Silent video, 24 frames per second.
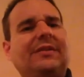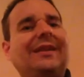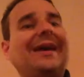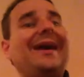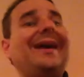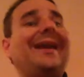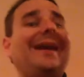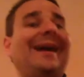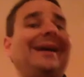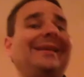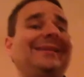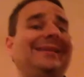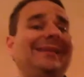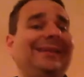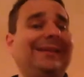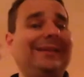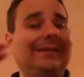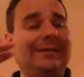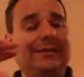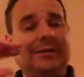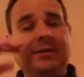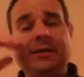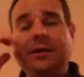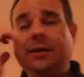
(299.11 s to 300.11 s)
They had
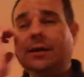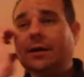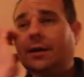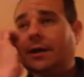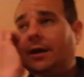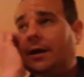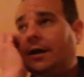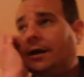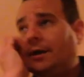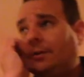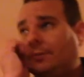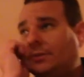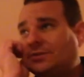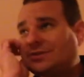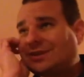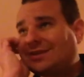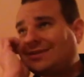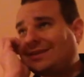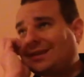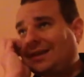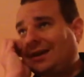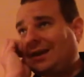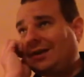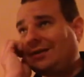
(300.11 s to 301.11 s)
idea, uh, which I
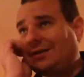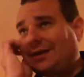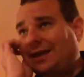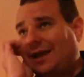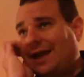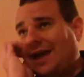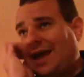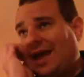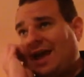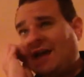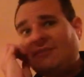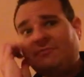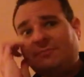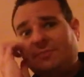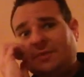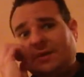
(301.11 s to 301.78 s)
think I already have,